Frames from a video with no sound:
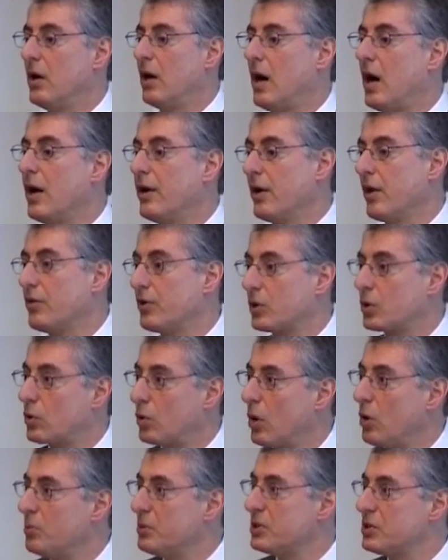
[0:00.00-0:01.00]
on other
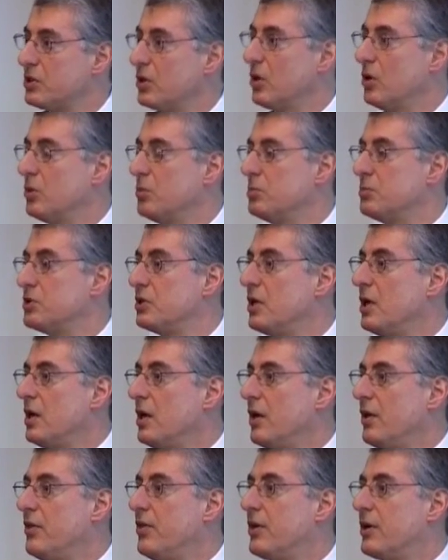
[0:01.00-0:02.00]
chromosomes
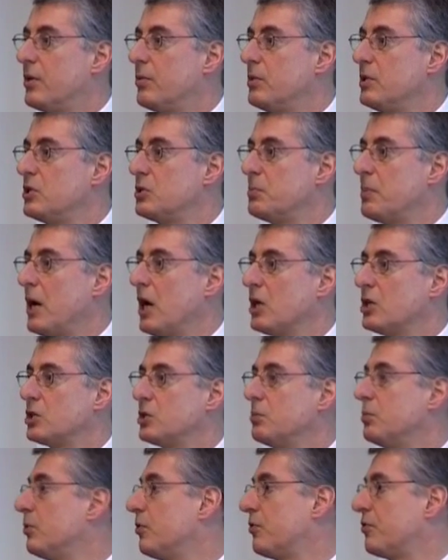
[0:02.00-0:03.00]
that are
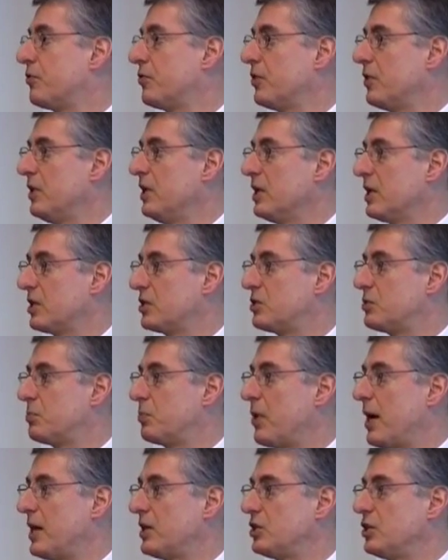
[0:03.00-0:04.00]
responsible for the
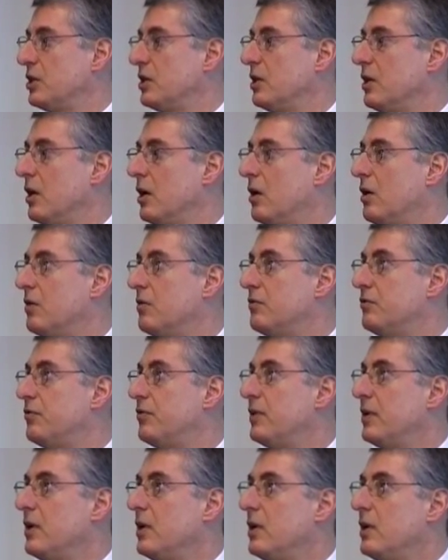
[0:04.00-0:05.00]
expression of